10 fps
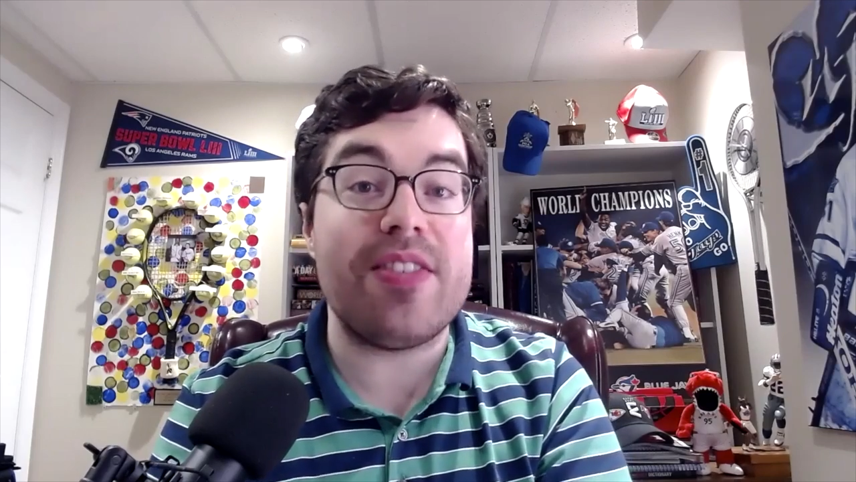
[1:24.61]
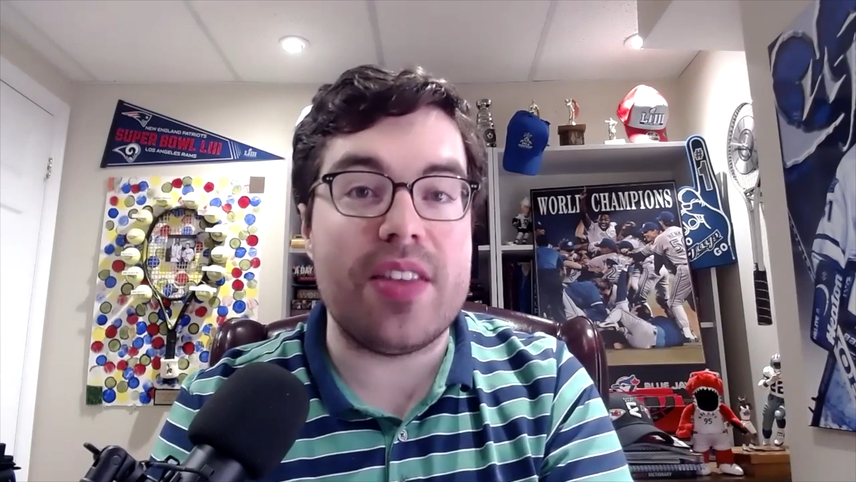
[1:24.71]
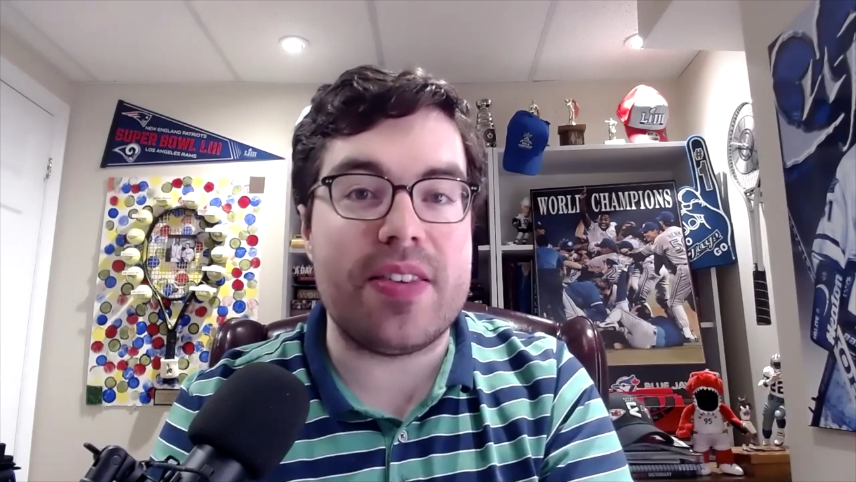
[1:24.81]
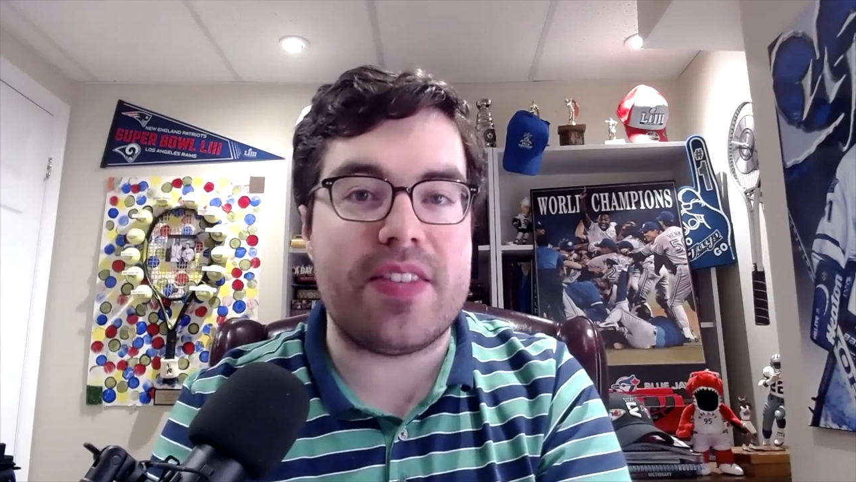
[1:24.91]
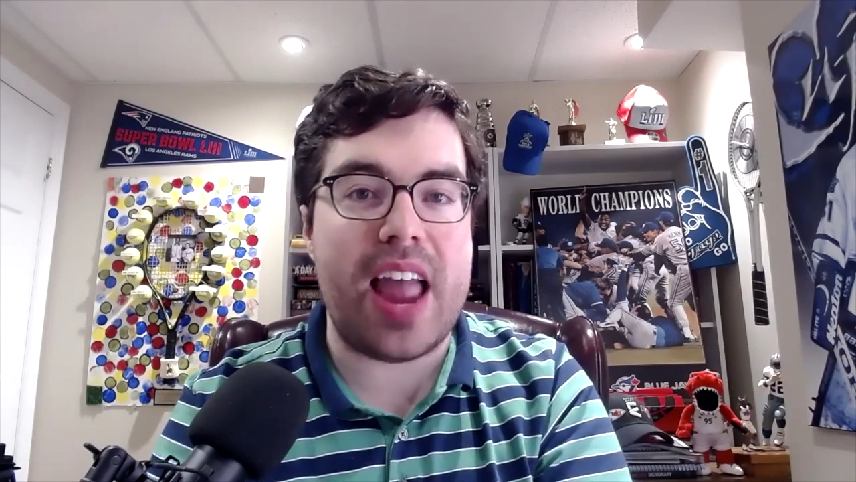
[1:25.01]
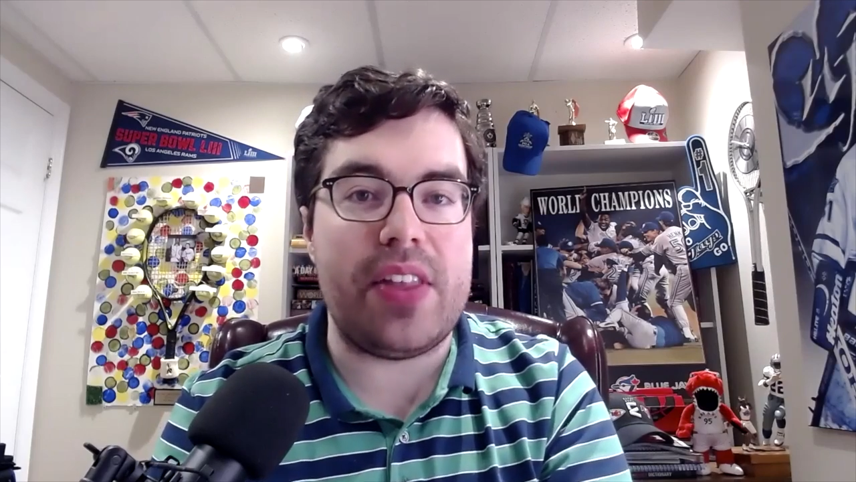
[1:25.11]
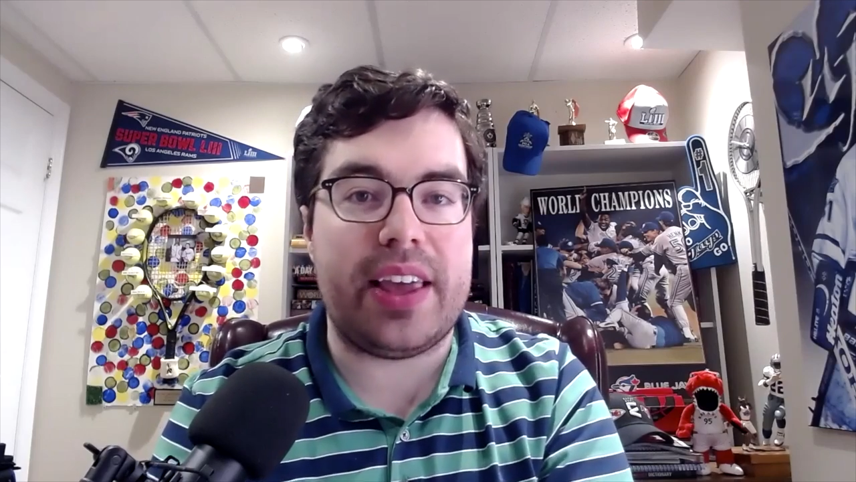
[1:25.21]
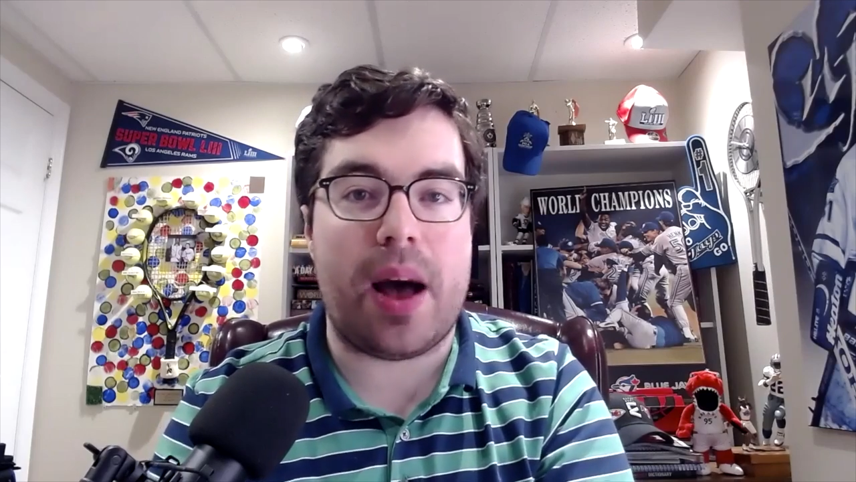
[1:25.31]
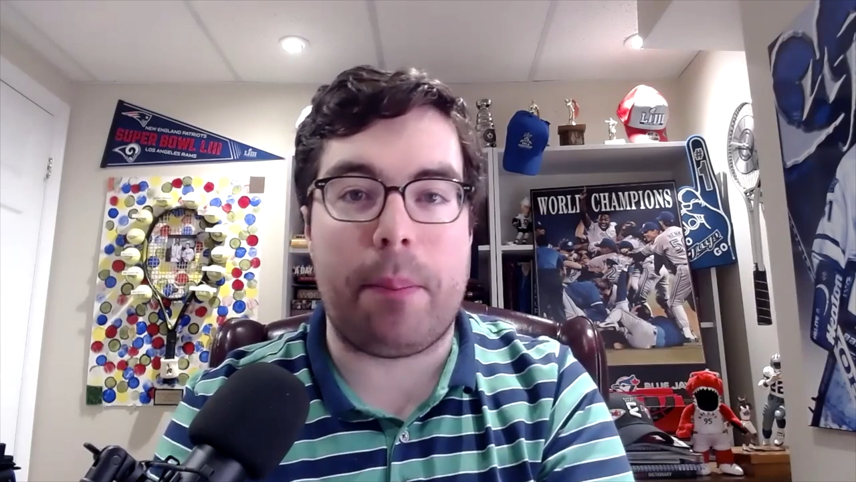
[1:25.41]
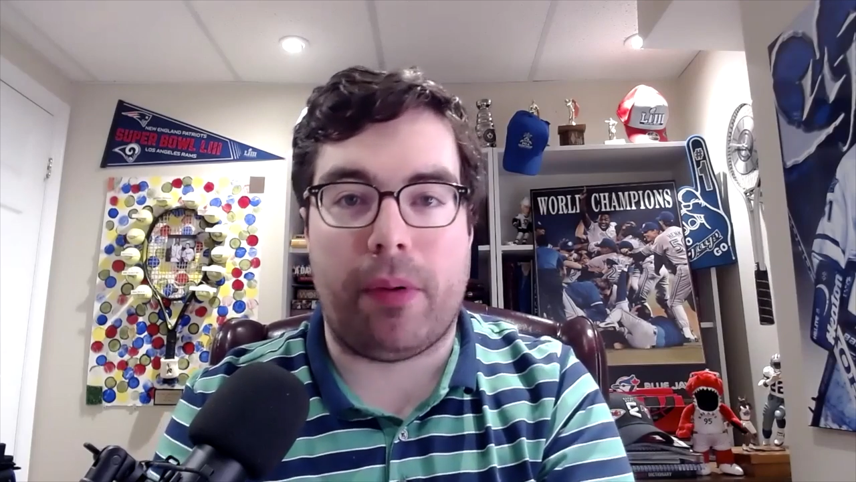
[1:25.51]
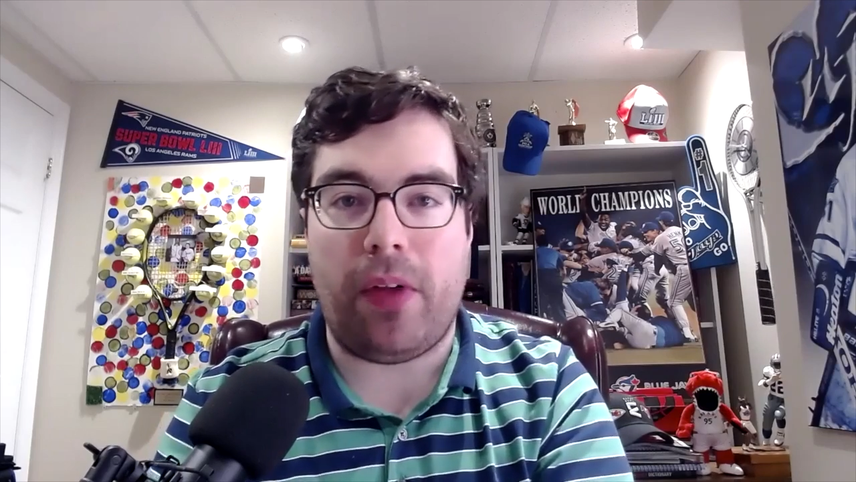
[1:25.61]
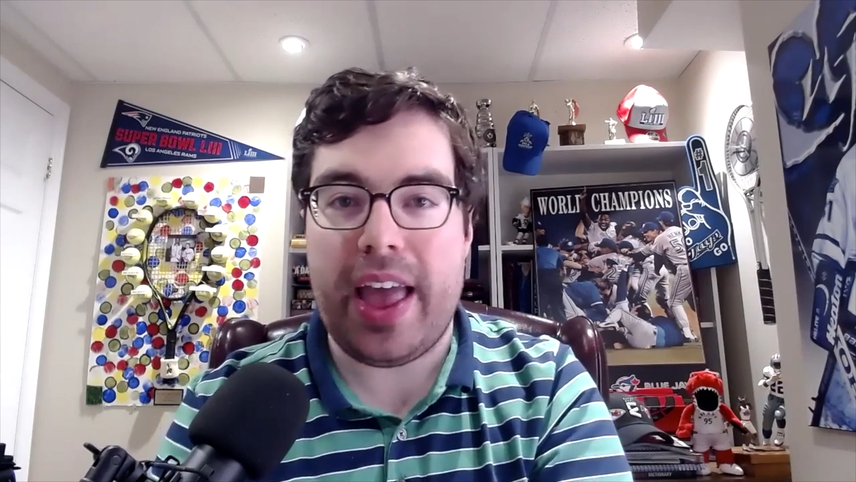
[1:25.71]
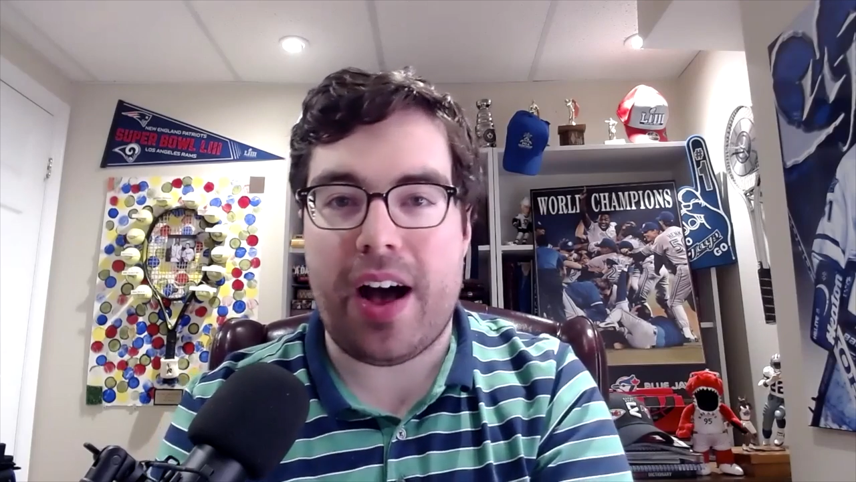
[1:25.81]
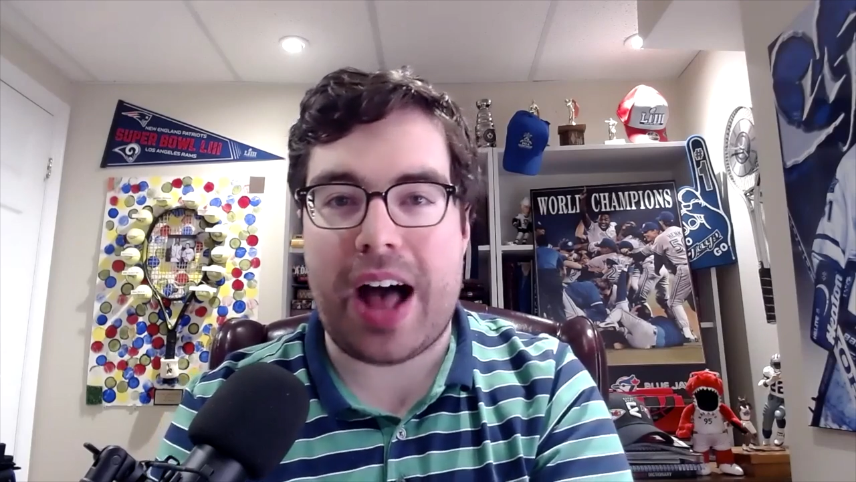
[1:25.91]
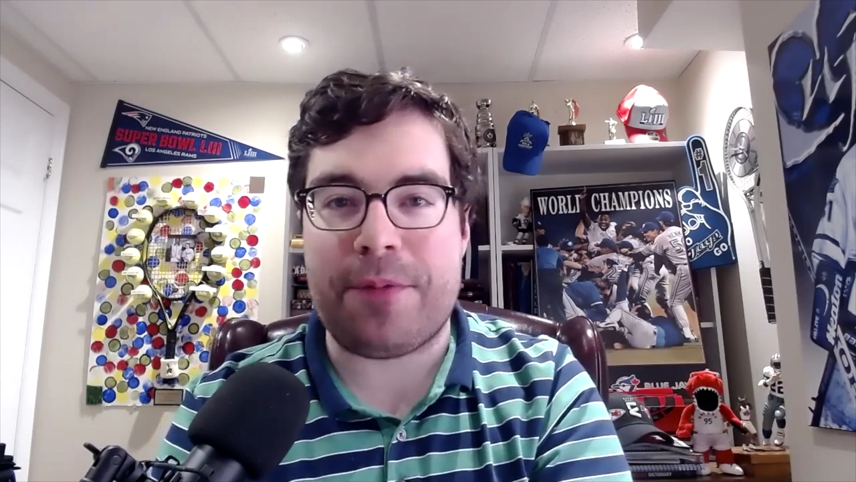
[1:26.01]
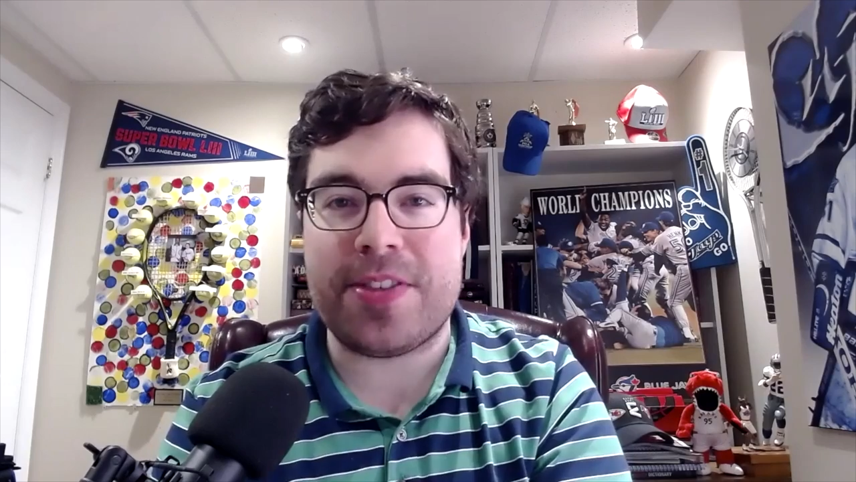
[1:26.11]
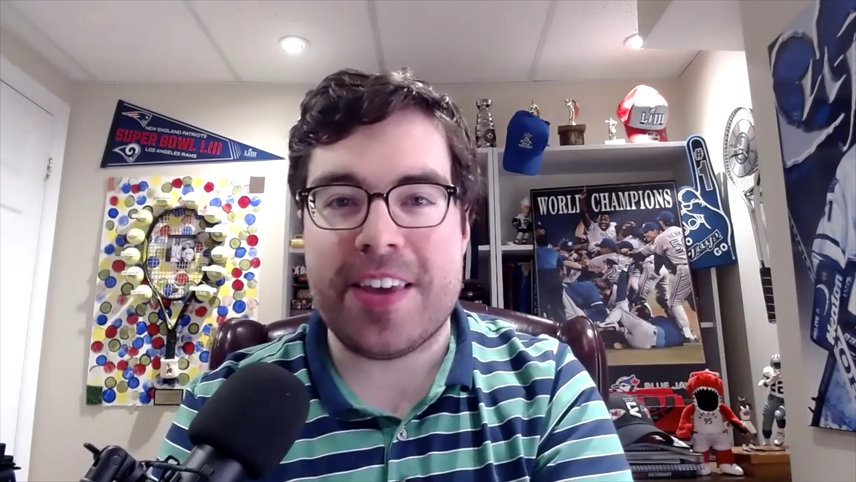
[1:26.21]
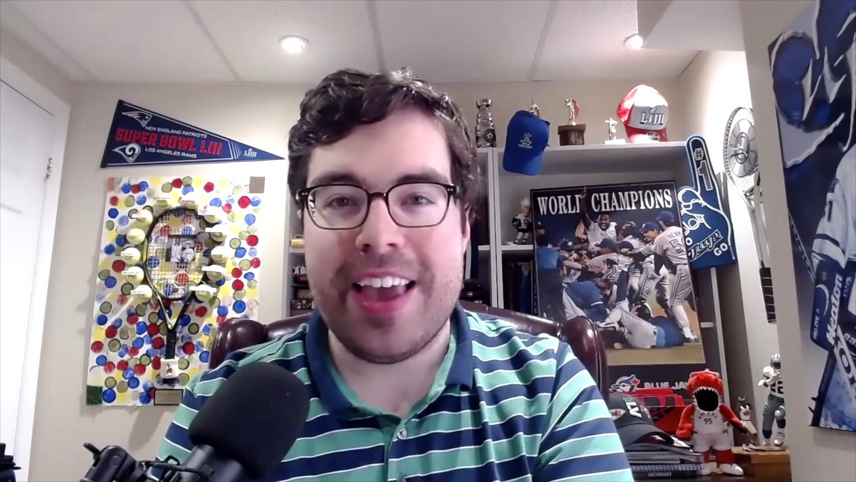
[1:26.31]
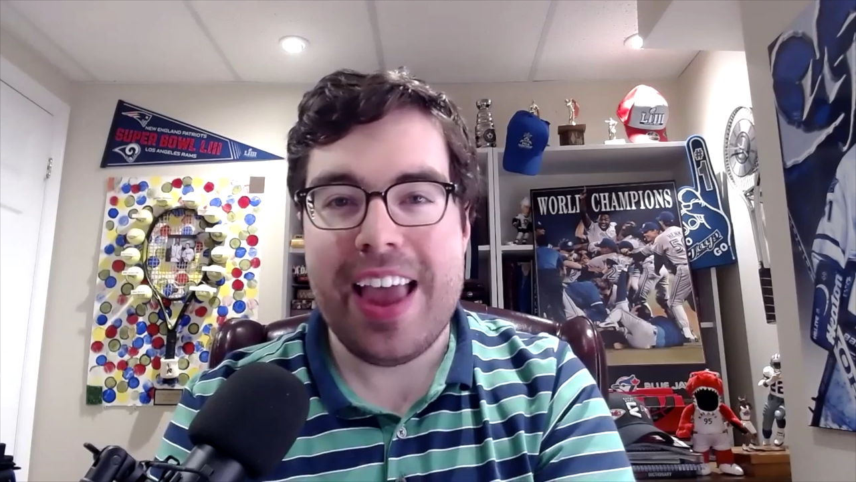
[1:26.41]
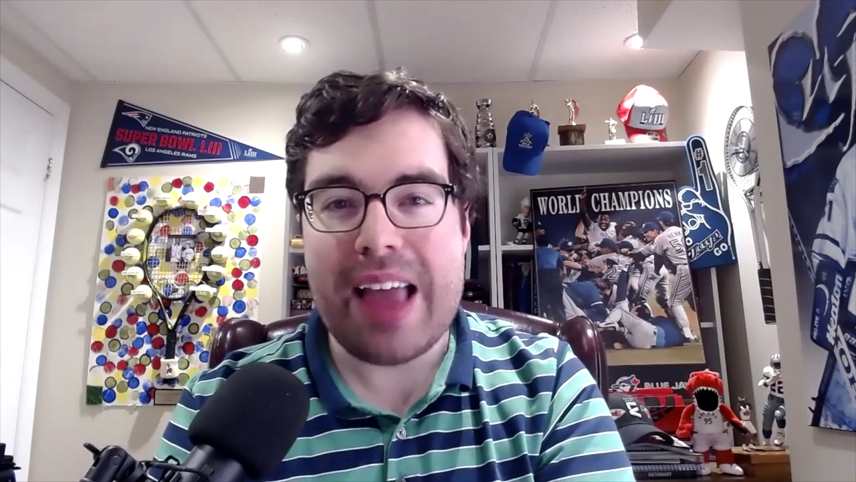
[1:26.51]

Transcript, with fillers: on the Stanley Cup playoffs